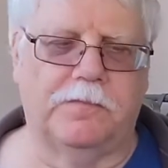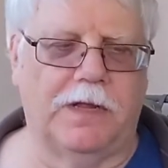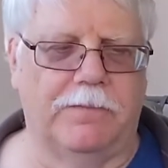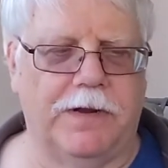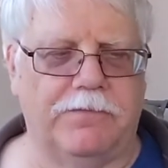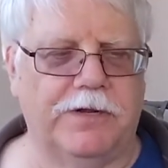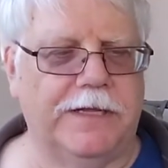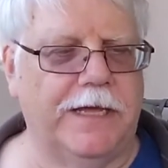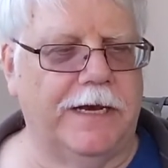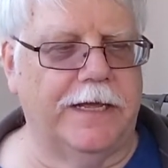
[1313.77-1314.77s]
I'm not
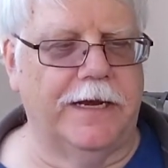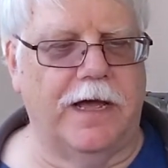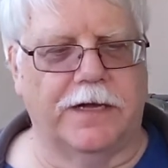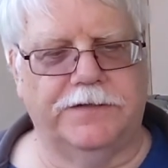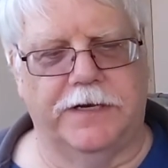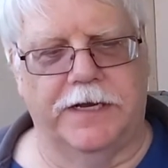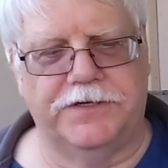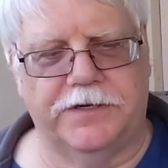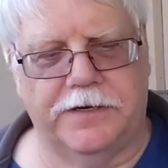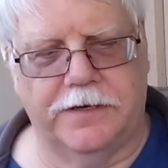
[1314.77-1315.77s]
really getting any
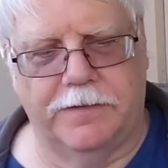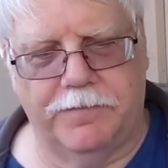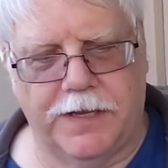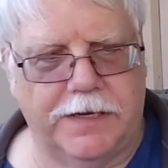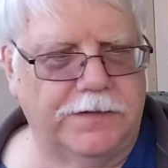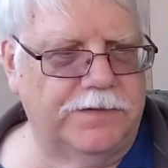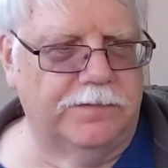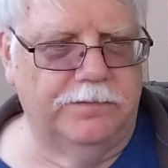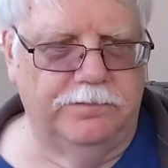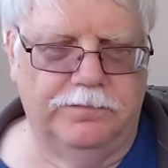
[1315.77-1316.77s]
oxidation, and I'm getting
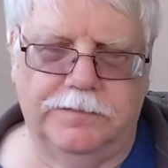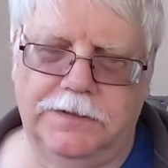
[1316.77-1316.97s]
some